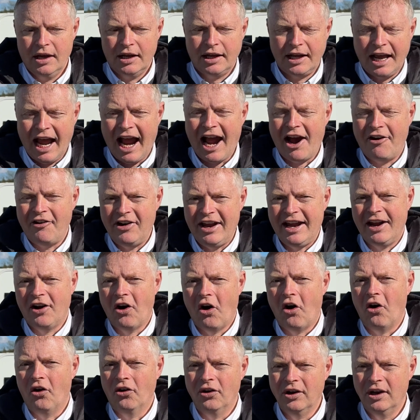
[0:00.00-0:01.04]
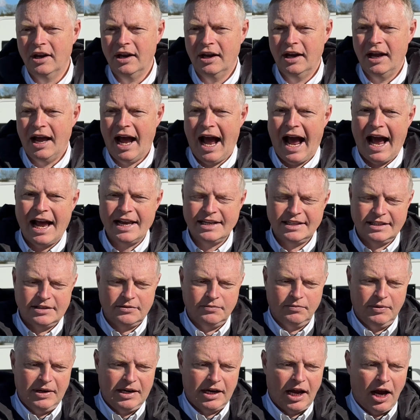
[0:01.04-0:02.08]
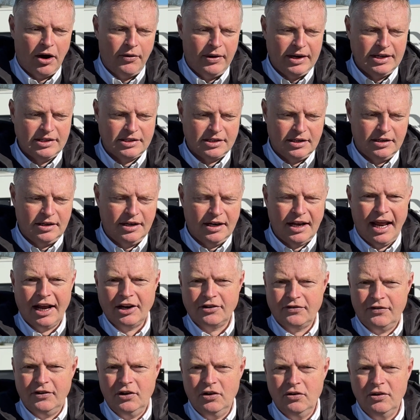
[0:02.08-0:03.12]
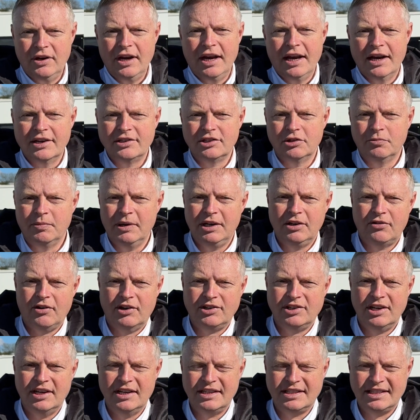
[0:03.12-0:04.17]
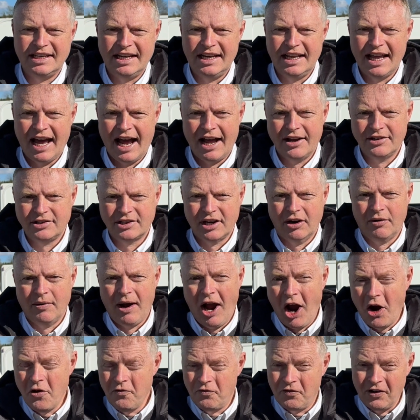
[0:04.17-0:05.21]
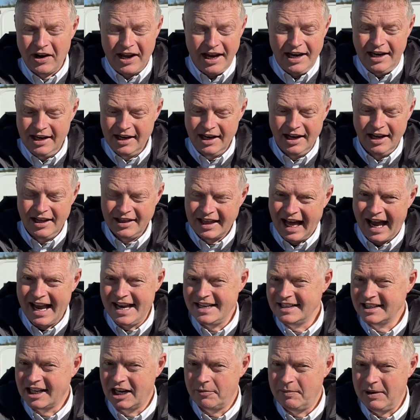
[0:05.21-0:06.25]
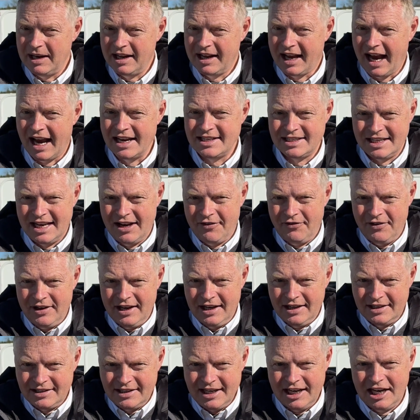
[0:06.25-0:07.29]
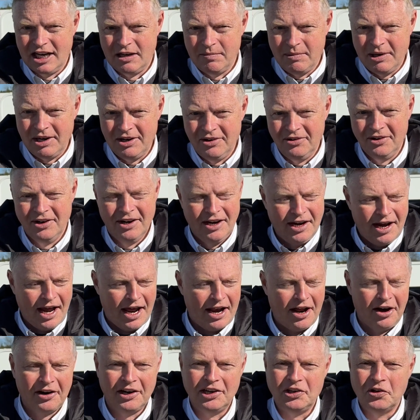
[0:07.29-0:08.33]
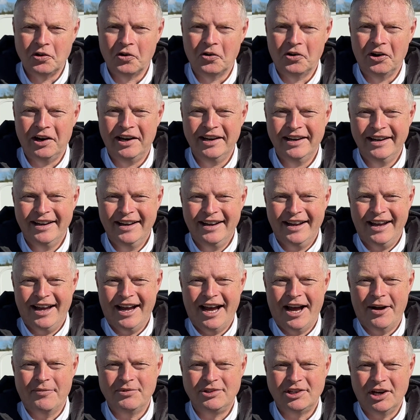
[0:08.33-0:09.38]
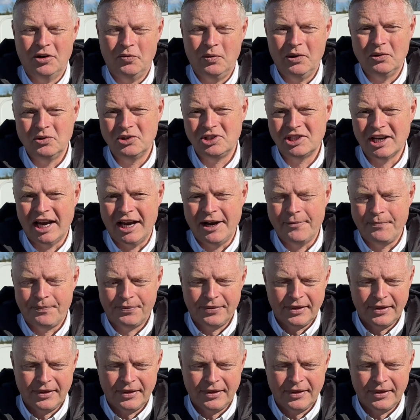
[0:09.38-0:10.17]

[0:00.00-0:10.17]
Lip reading: carrying on as we go into the next few years. It'll be interesting to see that. So hopefully that isn't going to be the case and everything's tickety-boo and hunky-dory. So we'll see.